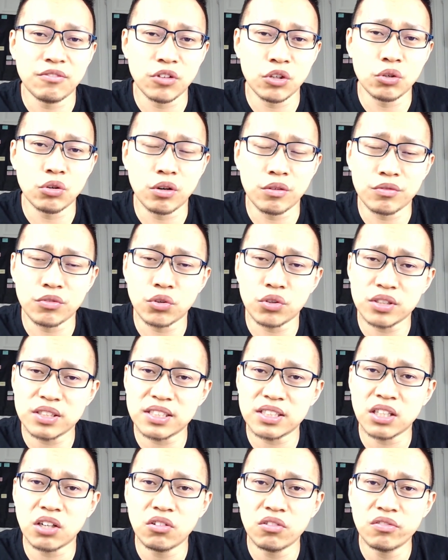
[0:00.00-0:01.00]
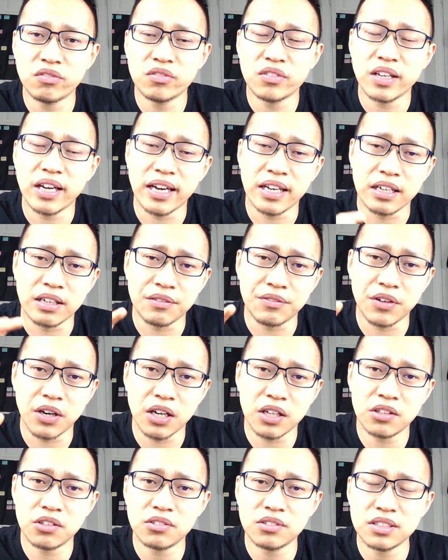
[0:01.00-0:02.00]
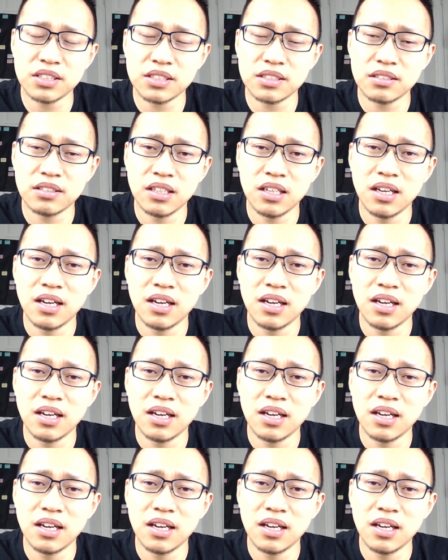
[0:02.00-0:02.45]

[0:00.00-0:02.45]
view of yourself and of others.